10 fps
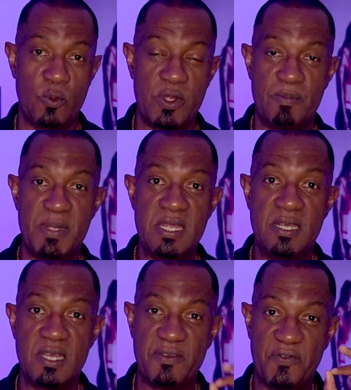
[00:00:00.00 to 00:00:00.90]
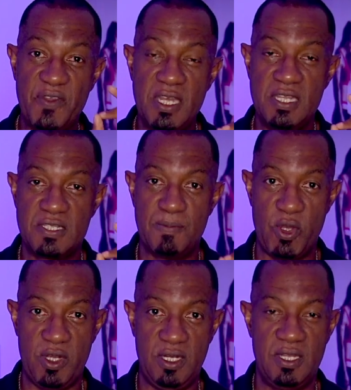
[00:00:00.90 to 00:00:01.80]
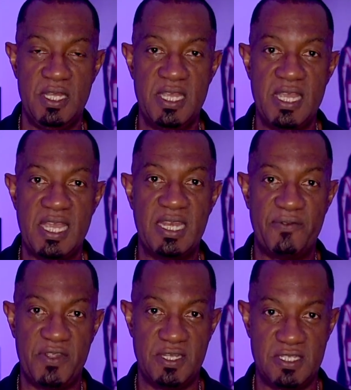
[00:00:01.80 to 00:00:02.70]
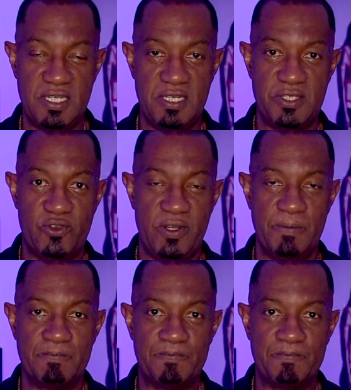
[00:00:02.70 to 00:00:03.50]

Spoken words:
with being a fitness model in the fitness industry.